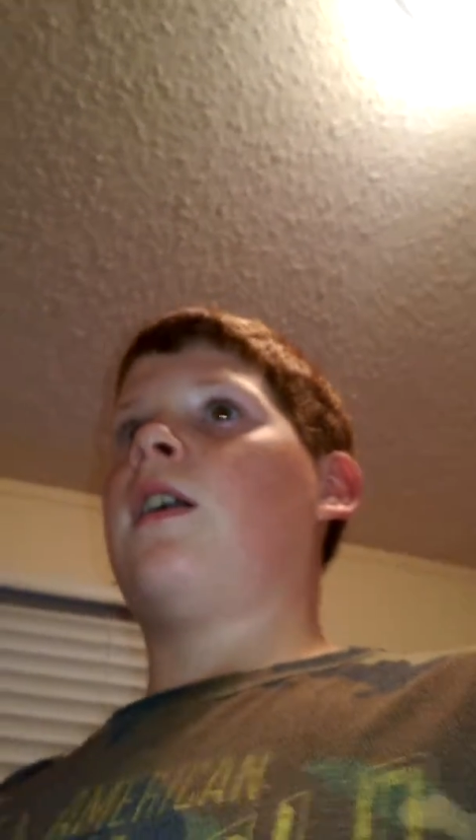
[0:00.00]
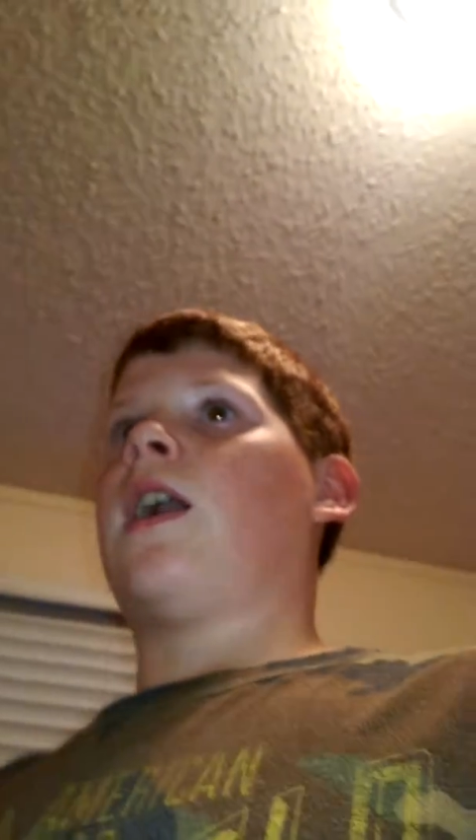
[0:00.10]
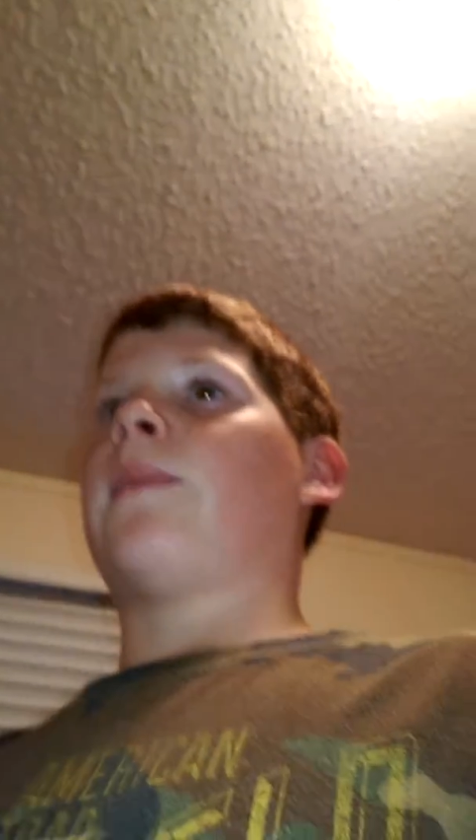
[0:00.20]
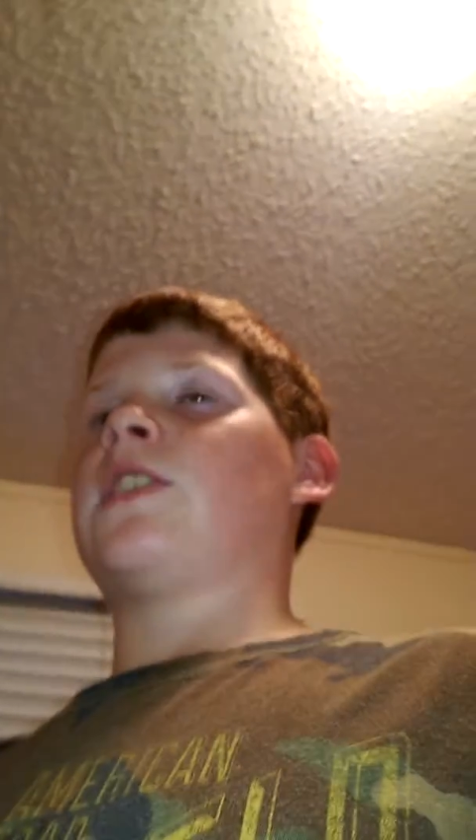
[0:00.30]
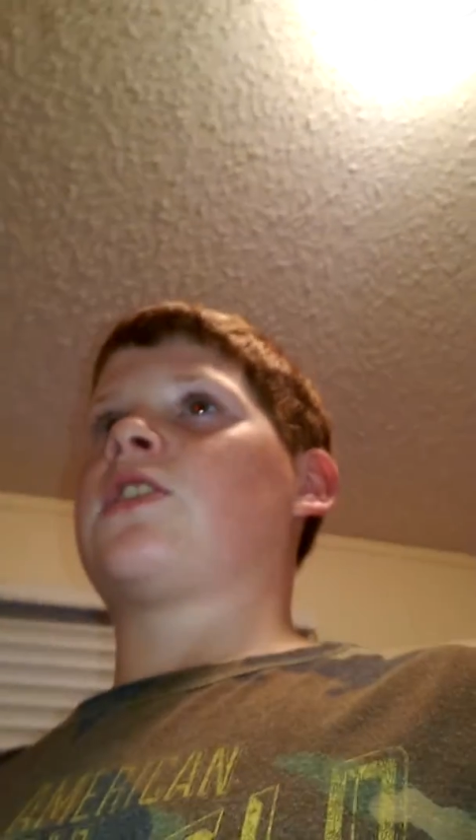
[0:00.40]

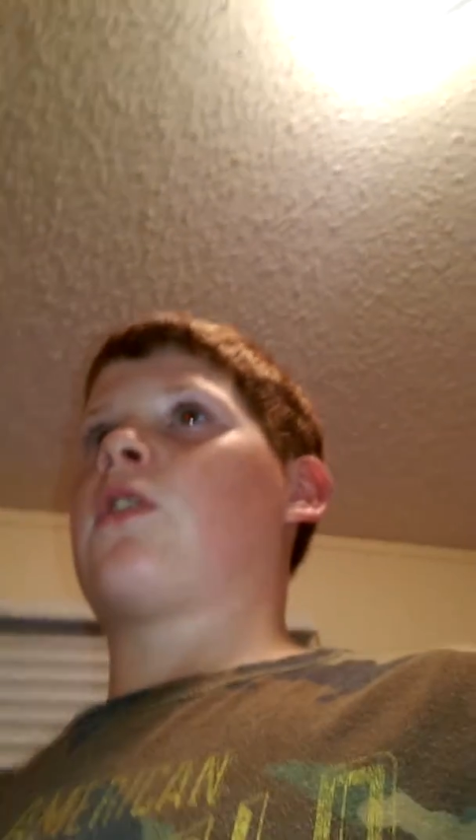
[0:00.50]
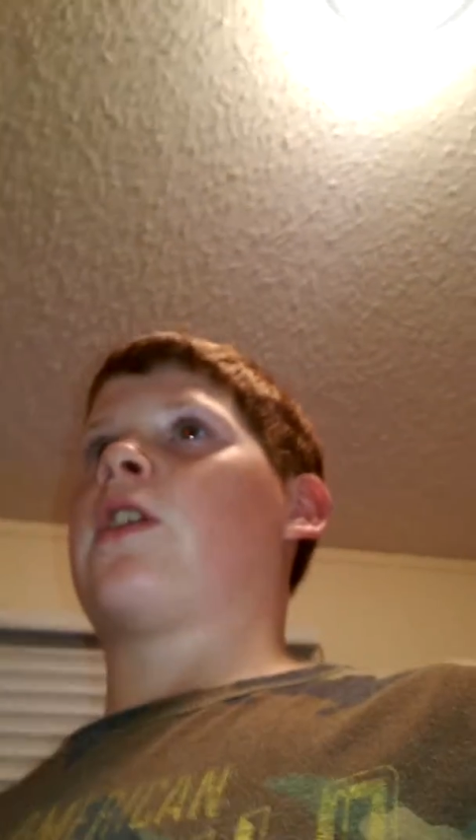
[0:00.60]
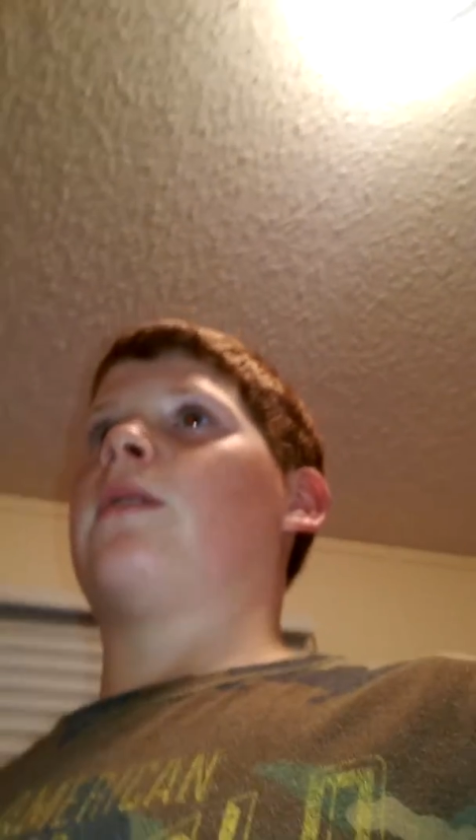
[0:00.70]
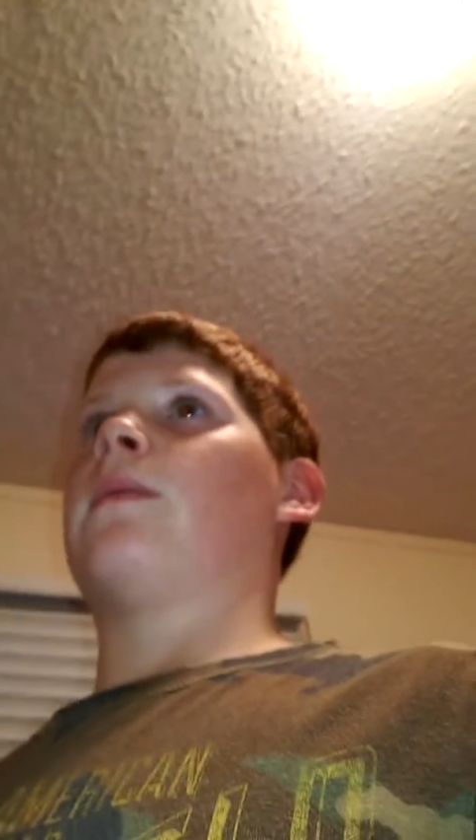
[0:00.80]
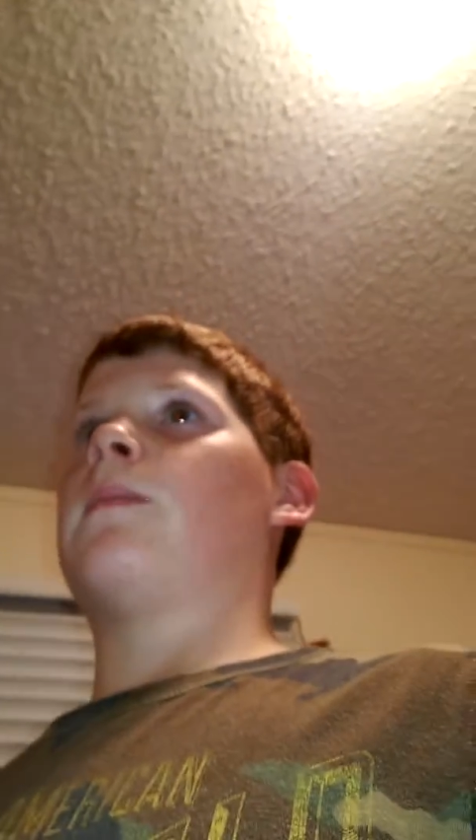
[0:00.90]
I'm going to
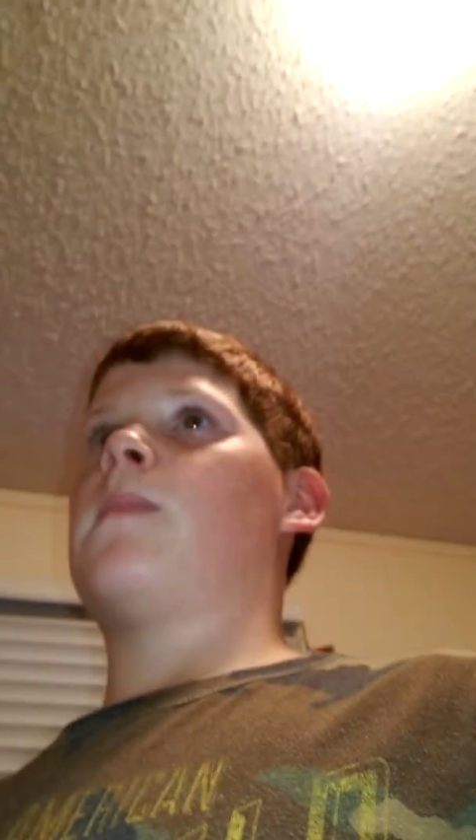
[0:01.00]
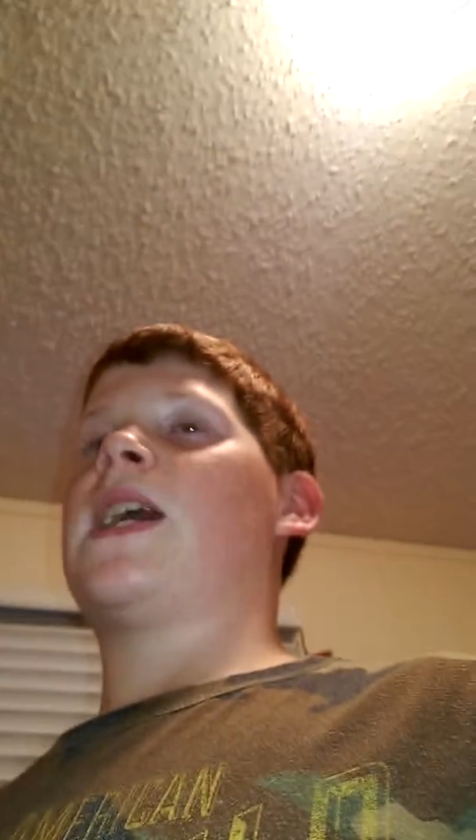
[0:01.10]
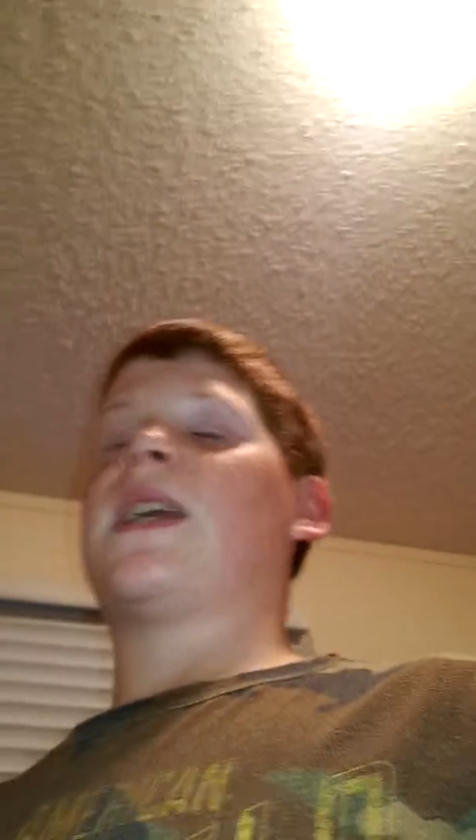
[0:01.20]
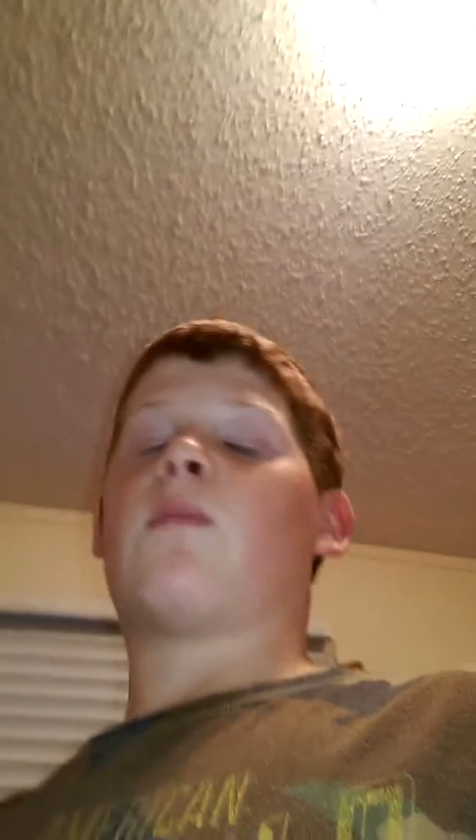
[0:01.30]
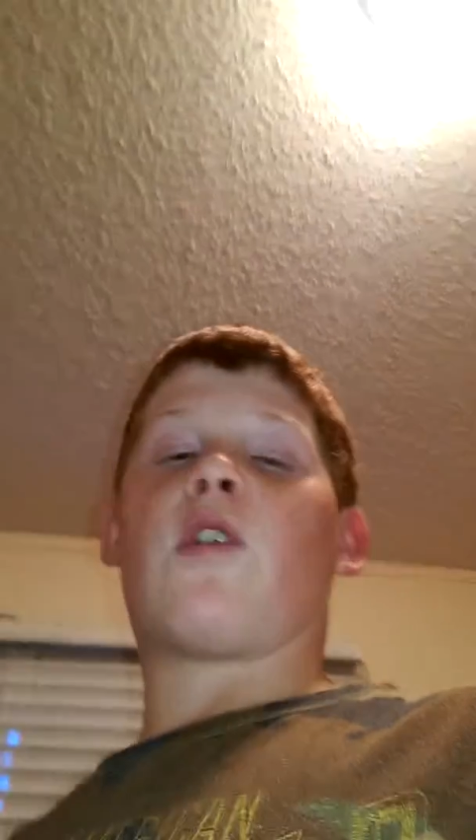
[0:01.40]
start
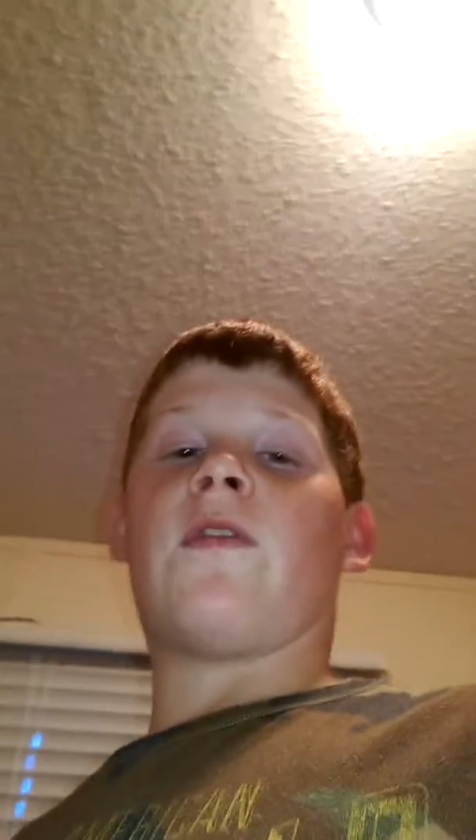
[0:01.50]
making more